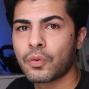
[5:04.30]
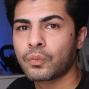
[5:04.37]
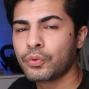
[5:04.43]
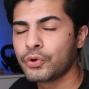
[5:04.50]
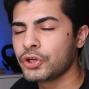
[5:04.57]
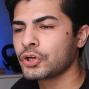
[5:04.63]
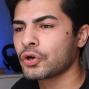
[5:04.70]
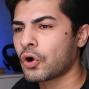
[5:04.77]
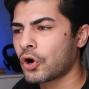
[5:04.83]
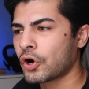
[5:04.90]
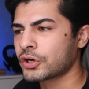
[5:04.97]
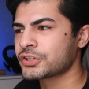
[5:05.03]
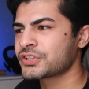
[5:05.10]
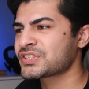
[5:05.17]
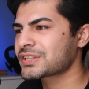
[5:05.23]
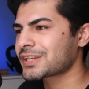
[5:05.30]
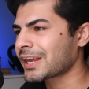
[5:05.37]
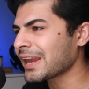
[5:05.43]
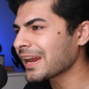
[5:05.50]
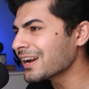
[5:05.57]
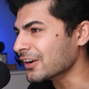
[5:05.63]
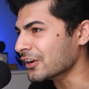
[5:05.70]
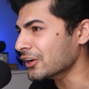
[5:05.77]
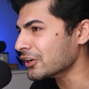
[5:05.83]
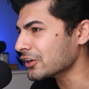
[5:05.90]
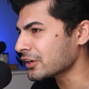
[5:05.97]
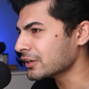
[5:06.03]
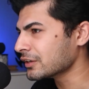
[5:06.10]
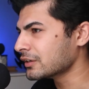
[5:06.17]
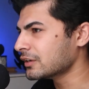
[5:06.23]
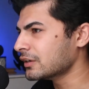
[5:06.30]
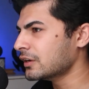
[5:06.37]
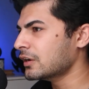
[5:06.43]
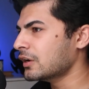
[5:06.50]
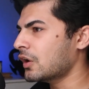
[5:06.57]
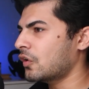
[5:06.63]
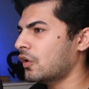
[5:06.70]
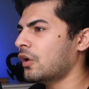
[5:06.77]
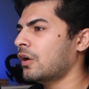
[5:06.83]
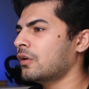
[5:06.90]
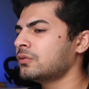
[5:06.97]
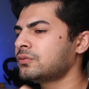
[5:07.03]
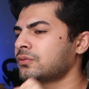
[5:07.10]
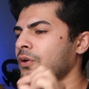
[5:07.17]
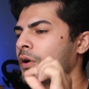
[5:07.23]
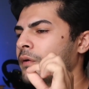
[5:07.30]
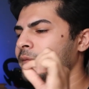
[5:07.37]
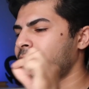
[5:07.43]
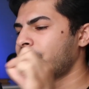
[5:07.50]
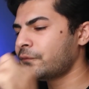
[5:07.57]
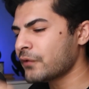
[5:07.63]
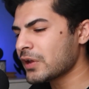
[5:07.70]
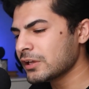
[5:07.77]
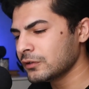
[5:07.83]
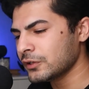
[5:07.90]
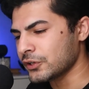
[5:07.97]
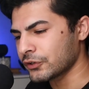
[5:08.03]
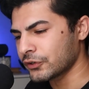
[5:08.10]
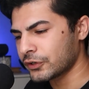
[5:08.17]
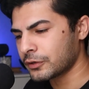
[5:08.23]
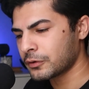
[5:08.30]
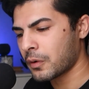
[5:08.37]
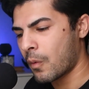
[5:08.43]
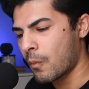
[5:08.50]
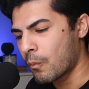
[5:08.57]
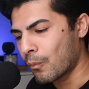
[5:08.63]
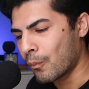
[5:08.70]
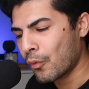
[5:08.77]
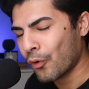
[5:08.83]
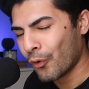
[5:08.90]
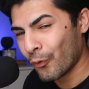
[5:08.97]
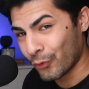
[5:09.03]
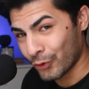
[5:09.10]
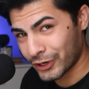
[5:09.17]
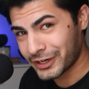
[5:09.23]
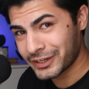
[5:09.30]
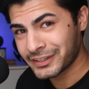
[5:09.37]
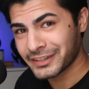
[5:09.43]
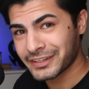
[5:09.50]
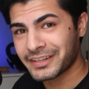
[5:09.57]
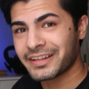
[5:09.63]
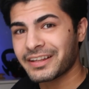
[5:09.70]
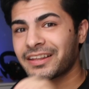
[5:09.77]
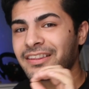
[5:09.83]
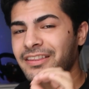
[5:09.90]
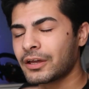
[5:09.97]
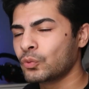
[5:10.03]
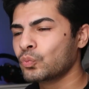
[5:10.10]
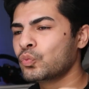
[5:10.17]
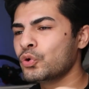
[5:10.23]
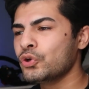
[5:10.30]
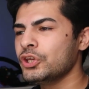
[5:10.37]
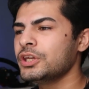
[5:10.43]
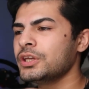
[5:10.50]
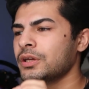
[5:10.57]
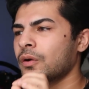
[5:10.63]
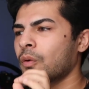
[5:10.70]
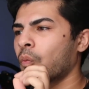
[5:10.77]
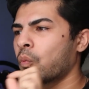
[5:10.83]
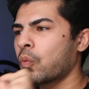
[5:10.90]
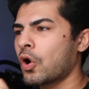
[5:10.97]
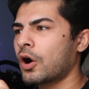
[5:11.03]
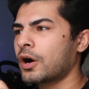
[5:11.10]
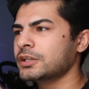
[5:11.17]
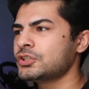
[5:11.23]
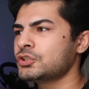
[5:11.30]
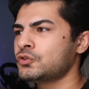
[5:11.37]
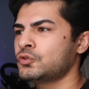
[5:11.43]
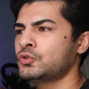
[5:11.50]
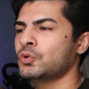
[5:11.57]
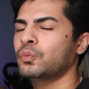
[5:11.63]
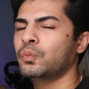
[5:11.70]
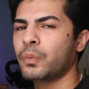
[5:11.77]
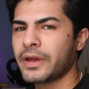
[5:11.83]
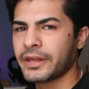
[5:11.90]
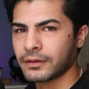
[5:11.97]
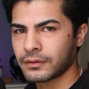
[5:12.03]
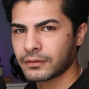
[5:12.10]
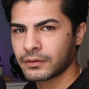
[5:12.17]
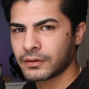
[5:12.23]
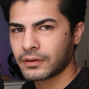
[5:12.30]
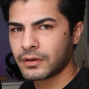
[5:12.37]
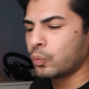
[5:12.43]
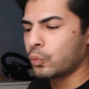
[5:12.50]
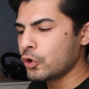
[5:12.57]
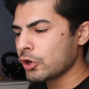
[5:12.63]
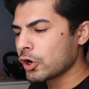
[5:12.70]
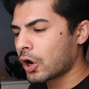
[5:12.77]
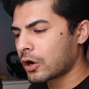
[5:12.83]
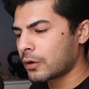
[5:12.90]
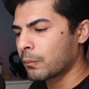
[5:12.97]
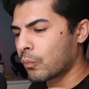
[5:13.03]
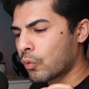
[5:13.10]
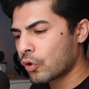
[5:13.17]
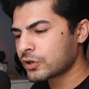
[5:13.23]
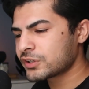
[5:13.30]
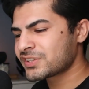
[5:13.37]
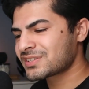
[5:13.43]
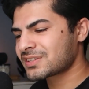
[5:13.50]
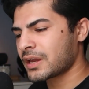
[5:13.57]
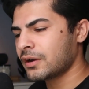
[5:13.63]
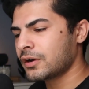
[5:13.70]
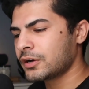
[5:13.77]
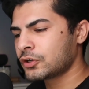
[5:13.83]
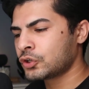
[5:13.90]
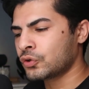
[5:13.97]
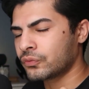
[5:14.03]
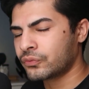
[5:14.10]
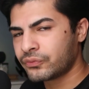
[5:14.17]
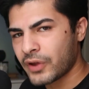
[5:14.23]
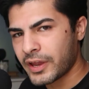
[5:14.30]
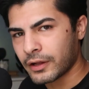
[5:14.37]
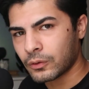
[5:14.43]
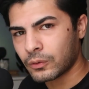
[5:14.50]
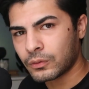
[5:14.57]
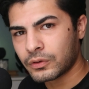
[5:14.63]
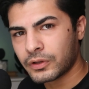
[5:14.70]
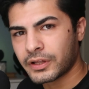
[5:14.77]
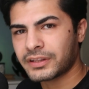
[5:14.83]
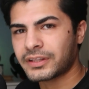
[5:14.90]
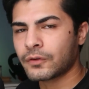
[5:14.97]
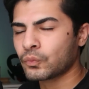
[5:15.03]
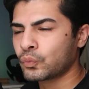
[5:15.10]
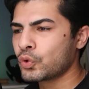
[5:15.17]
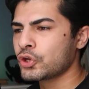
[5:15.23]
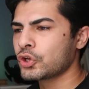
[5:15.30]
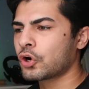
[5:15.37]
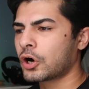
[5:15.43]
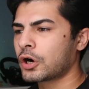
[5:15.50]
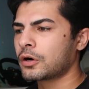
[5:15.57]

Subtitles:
we are scared of failure more than we want to win. We are more scared to fail than we